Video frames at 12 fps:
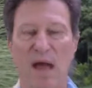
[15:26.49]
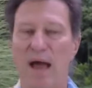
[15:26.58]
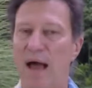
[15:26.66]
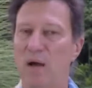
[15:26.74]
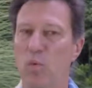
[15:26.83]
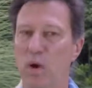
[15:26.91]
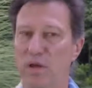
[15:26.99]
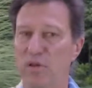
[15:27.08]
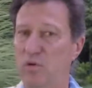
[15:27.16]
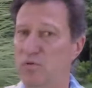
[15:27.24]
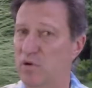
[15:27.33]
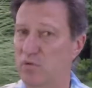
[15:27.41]
I want
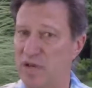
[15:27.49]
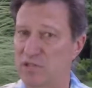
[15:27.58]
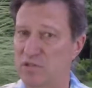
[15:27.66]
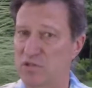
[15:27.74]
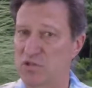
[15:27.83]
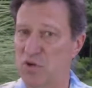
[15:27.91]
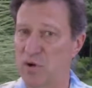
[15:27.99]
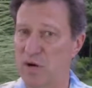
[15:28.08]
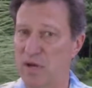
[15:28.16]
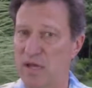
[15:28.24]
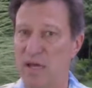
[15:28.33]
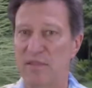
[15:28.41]
you to rest
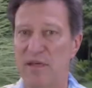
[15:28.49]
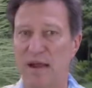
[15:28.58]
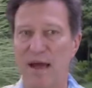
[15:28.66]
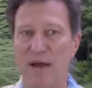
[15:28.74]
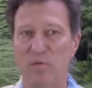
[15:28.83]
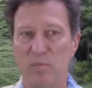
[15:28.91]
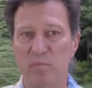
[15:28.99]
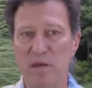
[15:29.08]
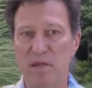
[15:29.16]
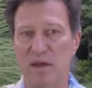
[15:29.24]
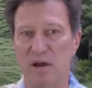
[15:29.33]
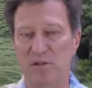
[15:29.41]
assured that I will
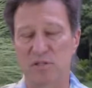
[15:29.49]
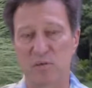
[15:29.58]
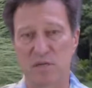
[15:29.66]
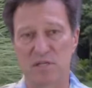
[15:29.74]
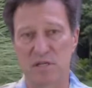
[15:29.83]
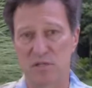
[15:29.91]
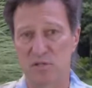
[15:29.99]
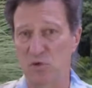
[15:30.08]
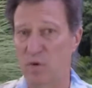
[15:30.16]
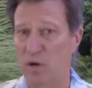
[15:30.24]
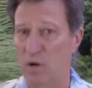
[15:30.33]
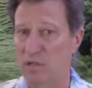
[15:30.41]
be there to assist
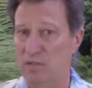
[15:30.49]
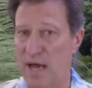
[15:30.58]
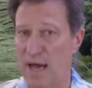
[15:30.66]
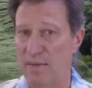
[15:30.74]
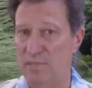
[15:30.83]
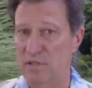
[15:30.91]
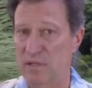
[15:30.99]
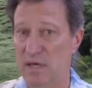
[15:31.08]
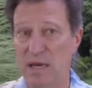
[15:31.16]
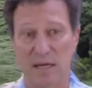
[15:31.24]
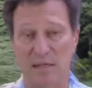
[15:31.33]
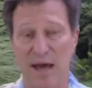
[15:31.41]
you at all times,
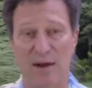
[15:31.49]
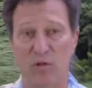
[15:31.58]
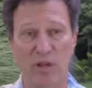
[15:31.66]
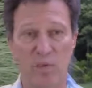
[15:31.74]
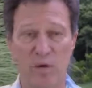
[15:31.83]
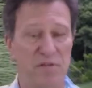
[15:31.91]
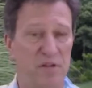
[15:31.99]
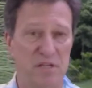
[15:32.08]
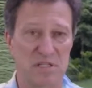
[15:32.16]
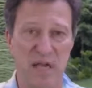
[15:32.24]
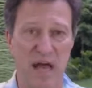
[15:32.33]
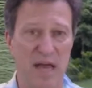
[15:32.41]
not only with the
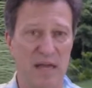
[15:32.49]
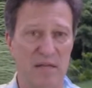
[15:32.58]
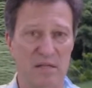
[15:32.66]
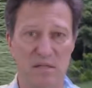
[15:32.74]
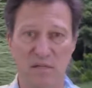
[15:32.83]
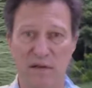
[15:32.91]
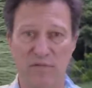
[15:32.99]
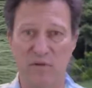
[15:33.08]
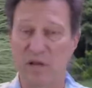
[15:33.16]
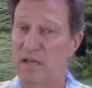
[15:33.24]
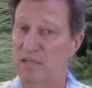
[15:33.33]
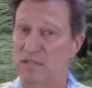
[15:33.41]
design,
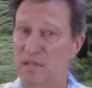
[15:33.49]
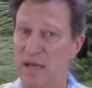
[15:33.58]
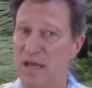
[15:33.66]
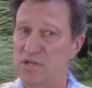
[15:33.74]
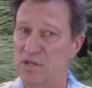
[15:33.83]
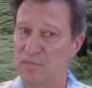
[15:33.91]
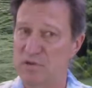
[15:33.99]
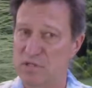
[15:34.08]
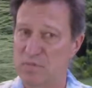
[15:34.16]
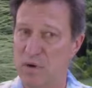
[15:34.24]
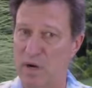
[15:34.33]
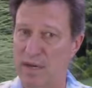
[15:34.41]
delivery, and installation of your
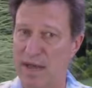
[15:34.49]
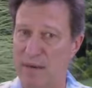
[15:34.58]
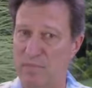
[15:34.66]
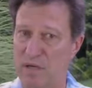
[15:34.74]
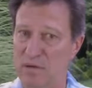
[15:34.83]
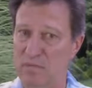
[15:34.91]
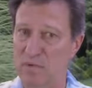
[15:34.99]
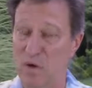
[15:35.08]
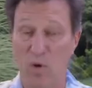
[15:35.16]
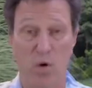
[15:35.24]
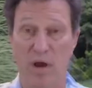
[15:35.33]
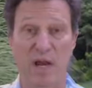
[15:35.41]
smart cabinet
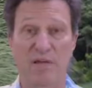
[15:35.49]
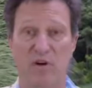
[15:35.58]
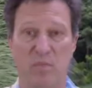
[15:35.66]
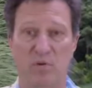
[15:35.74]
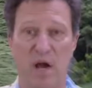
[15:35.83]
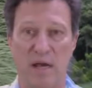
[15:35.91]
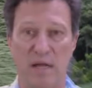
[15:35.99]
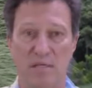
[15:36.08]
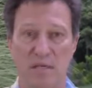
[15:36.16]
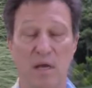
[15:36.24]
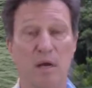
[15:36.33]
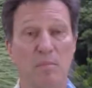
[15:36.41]
or any of our
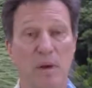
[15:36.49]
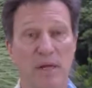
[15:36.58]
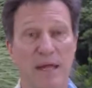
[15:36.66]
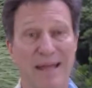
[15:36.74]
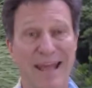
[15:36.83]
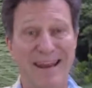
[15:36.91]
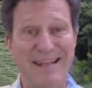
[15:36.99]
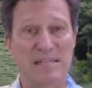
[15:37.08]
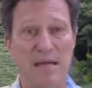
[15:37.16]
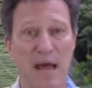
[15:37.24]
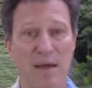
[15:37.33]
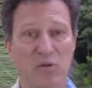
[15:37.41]
products, but at any
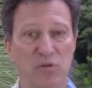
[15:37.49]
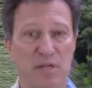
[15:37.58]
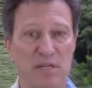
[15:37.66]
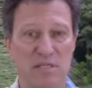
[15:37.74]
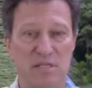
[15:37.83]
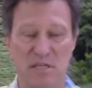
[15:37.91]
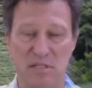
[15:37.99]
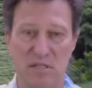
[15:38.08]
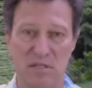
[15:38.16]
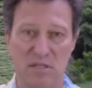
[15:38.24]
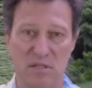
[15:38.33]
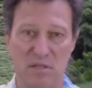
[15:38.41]
time you need
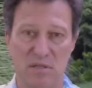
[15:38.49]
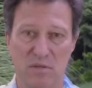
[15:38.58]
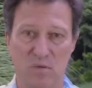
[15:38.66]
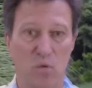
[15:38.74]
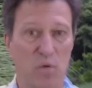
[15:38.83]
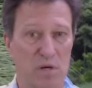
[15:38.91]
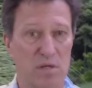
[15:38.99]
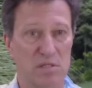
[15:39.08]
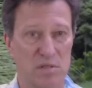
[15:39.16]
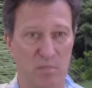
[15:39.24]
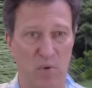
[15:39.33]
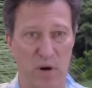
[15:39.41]
assistance or
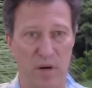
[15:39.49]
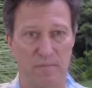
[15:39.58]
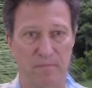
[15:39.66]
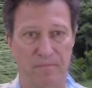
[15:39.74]
support.